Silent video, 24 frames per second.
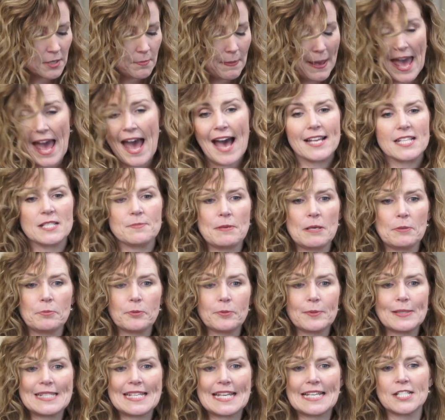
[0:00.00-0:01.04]
the past, people
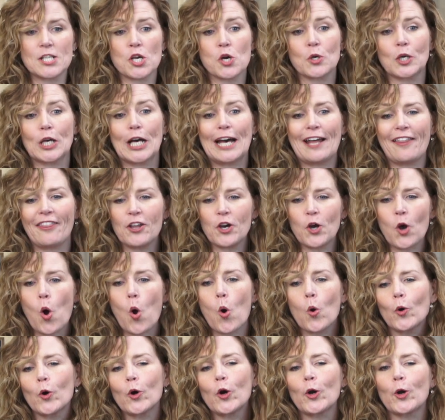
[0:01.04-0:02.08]
would say, don't cut the
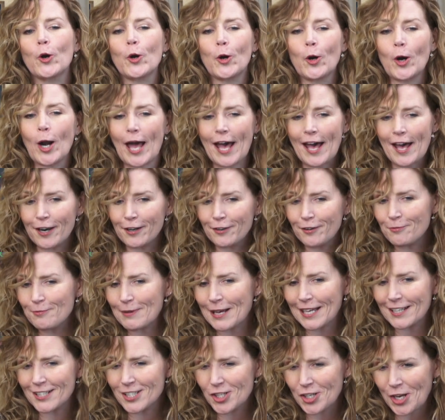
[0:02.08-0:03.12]
corner out of
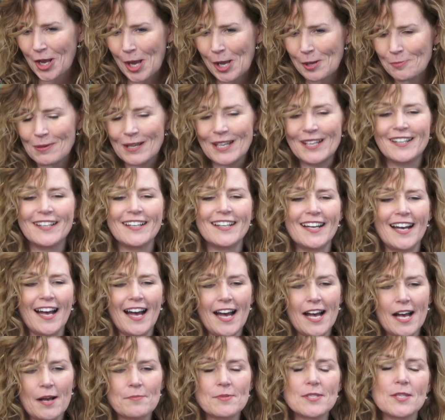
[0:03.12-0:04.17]
my shape.
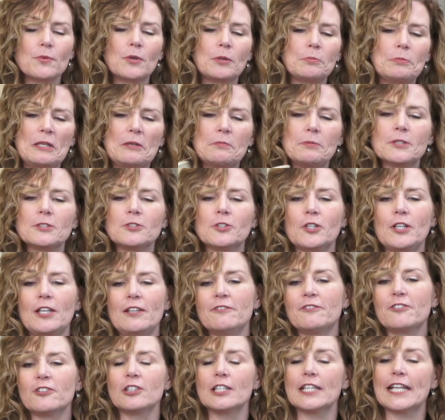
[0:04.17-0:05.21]
So when people are looking
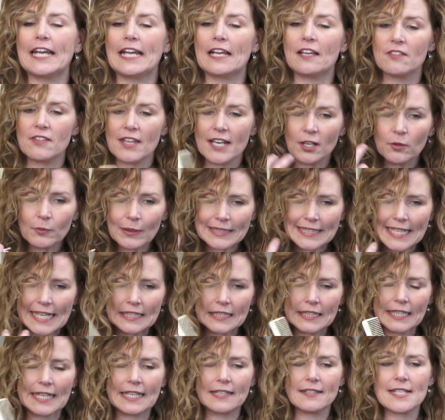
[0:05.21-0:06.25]
for length, they don't want
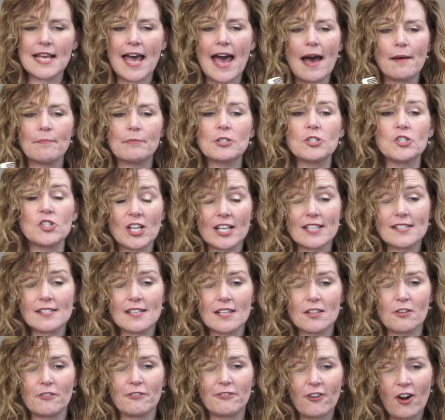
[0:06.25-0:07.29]
that length to happen just
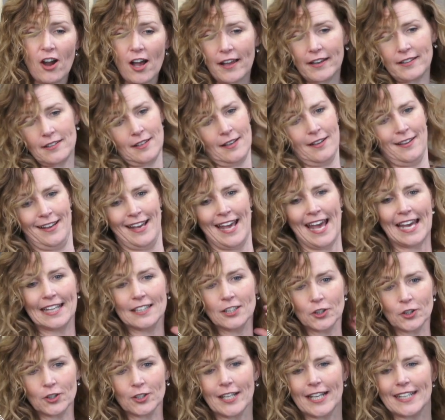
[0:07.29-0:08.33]
in the front and
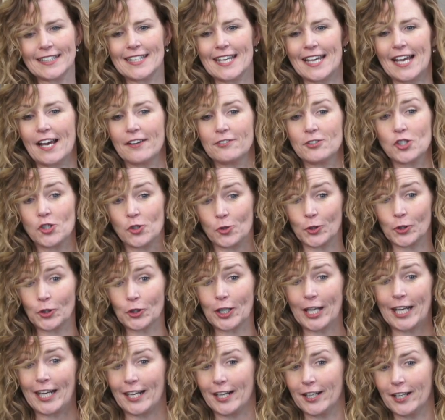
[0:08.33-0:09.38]
look like they have shorter
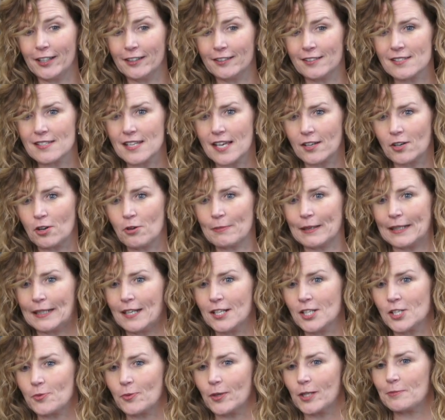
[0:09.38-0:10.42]
hair. It's like, oh my
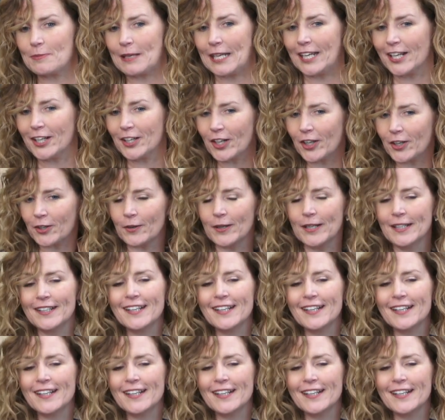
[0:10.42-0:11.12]
gosh, where'd my hair go?